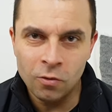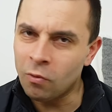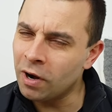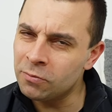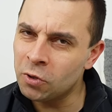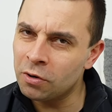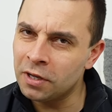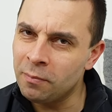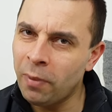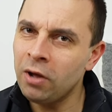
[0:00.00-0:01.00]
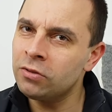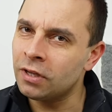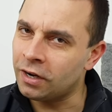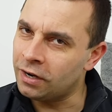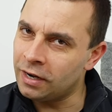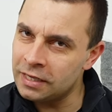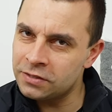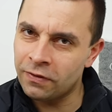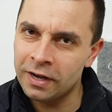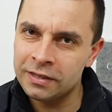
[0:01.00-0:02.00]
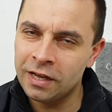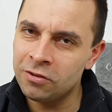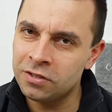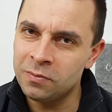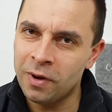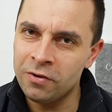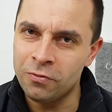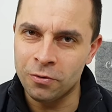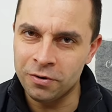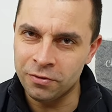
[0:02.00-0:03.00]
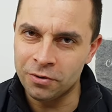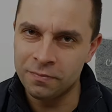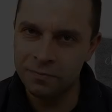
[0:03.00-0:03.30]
What I'm talking about, let's find out in my full review.